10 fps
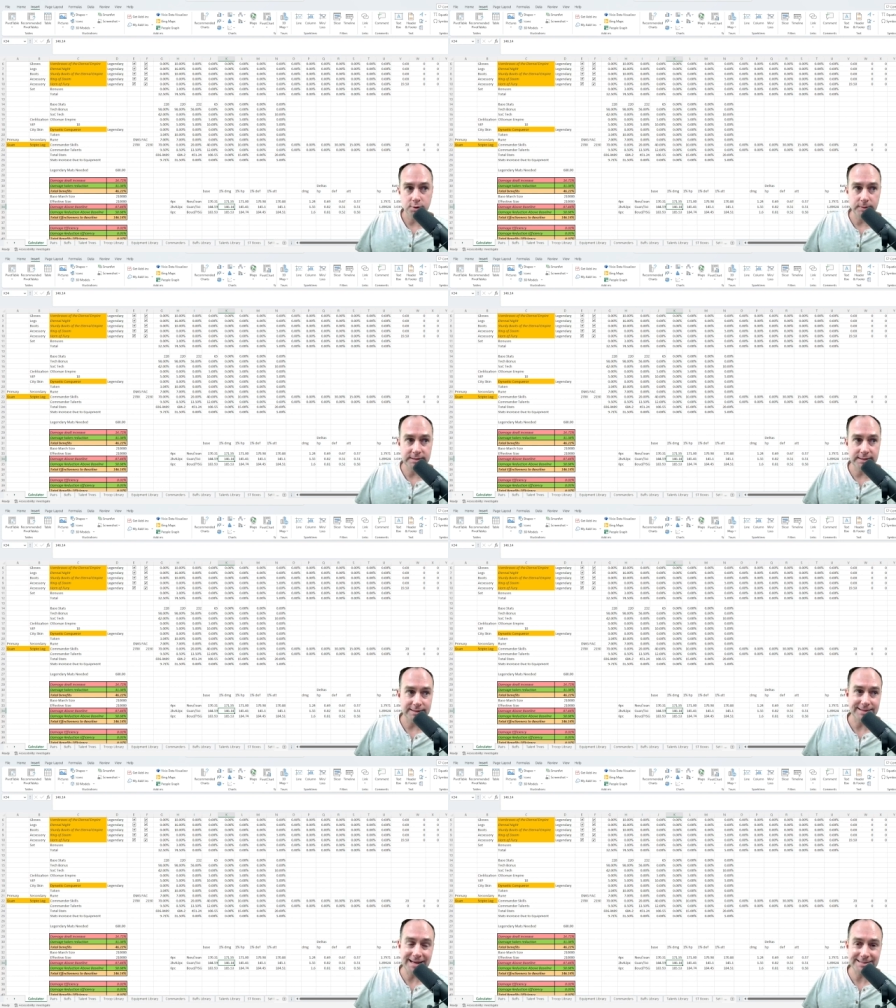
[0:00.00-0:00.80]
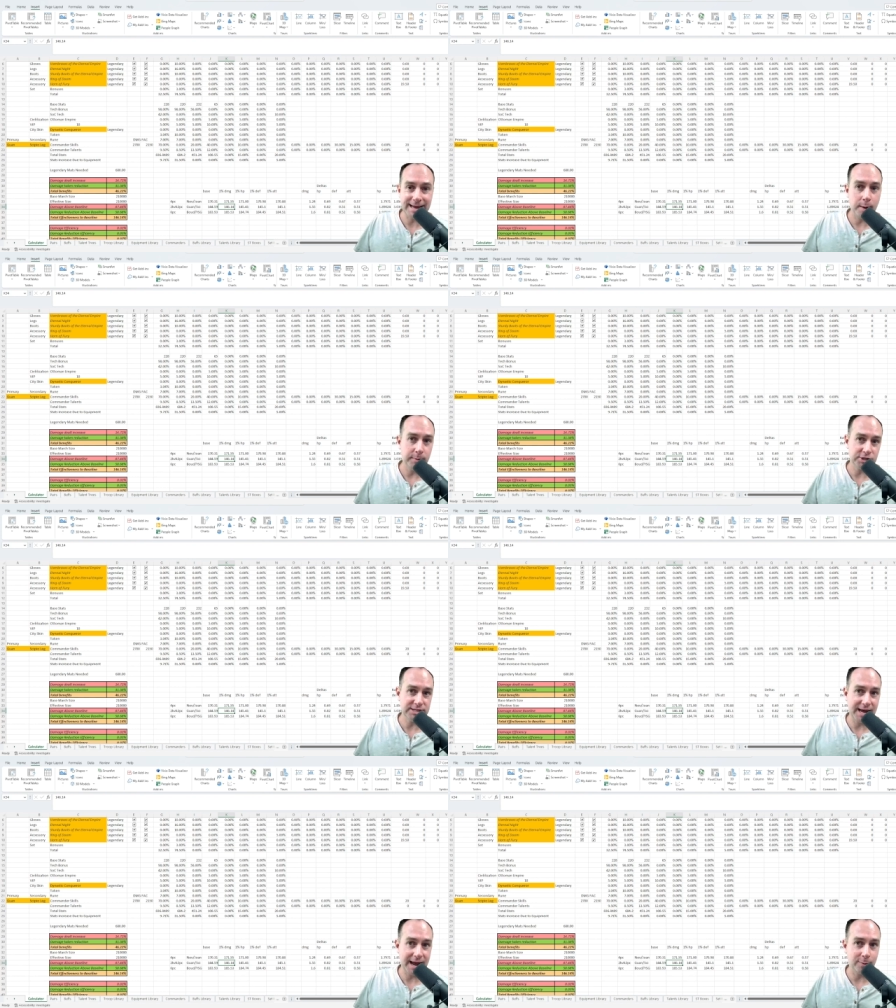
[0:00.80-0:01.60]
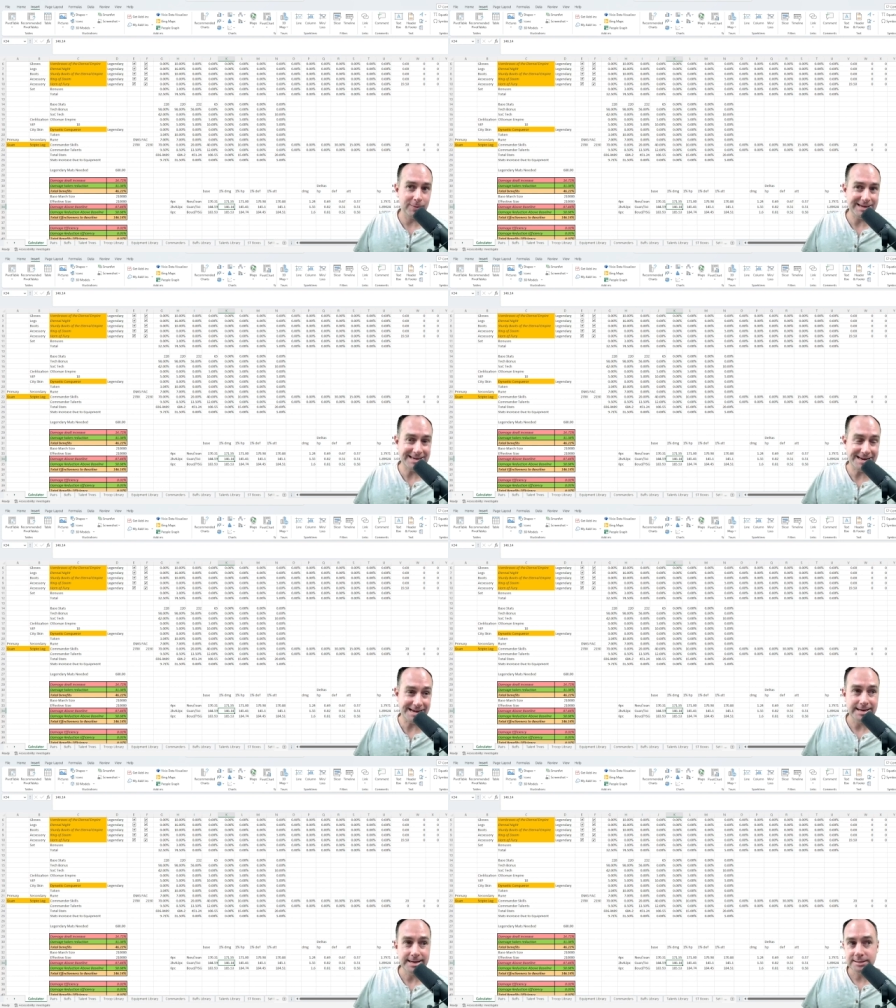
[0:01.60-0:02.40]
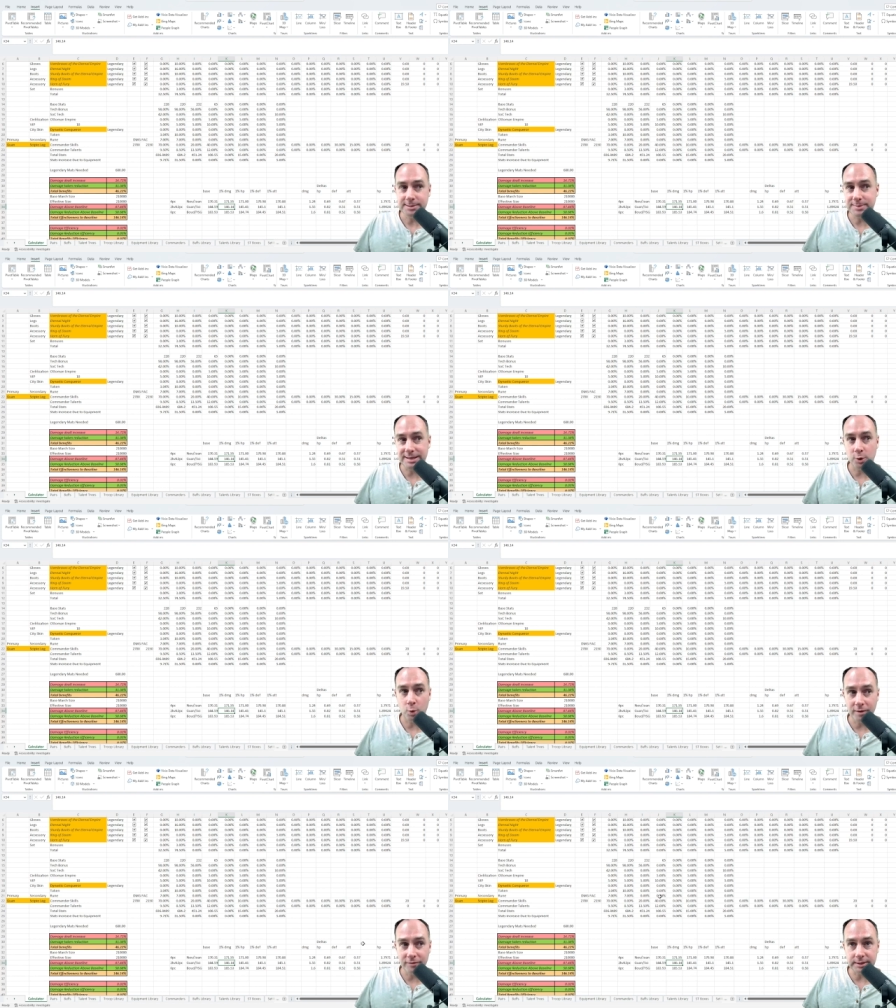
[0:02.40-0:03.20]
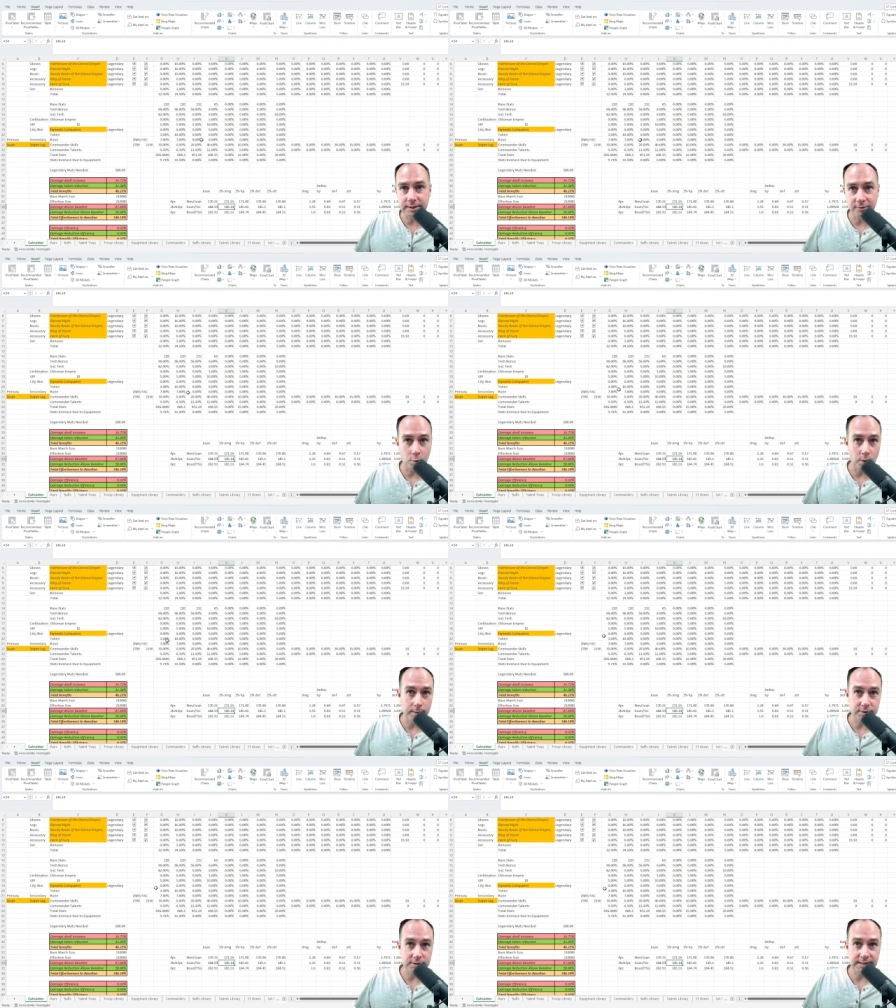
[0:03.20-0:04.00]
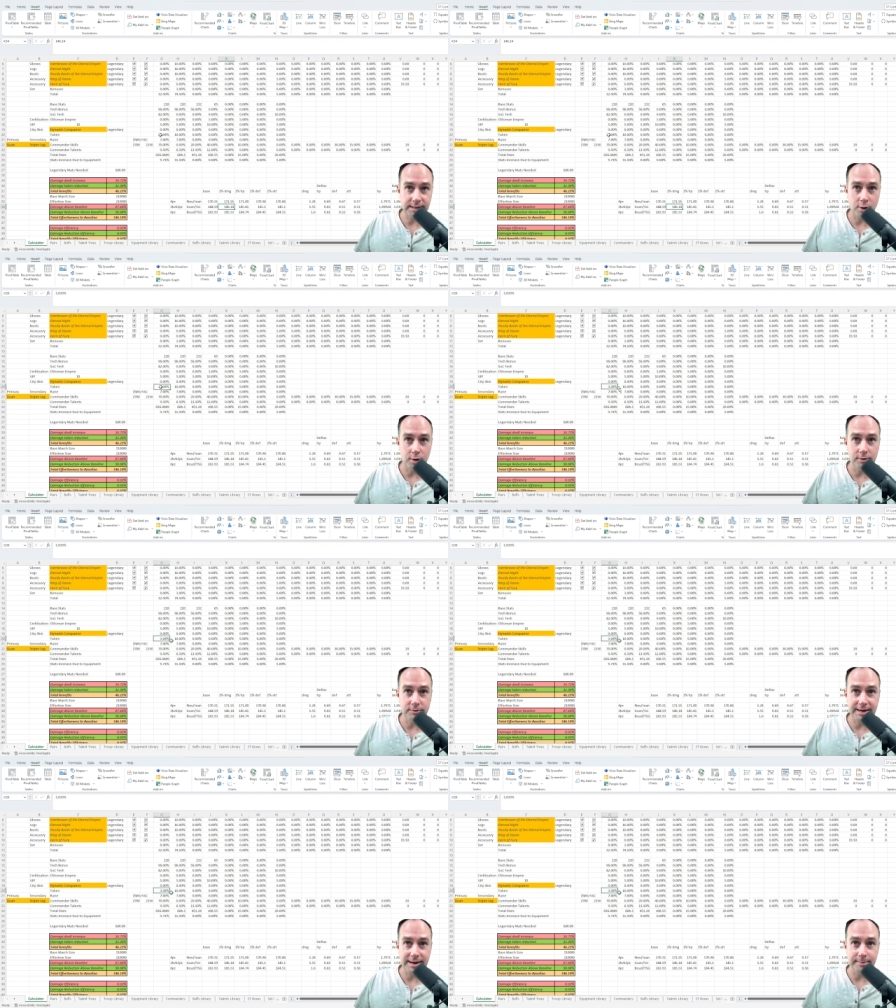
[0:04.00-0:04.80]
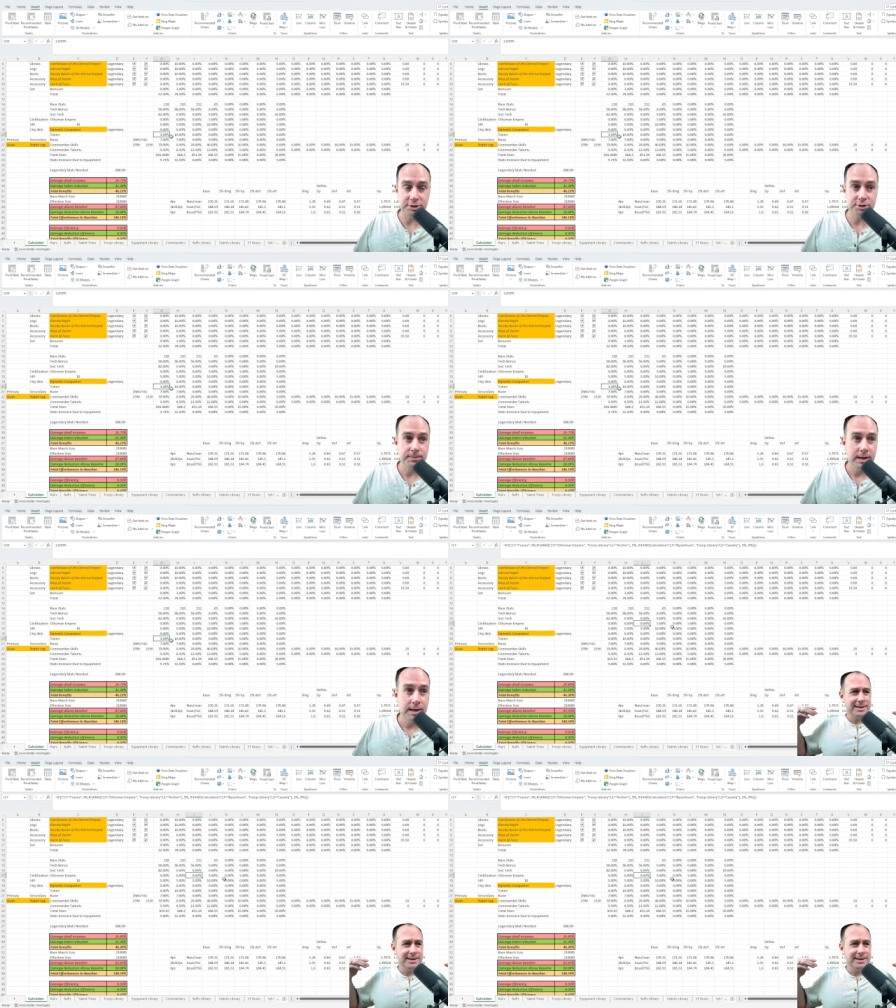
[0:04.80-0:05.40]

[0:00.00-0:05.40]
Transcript: So we see that that's how much attack we need to be the equivalent of 1% all damage.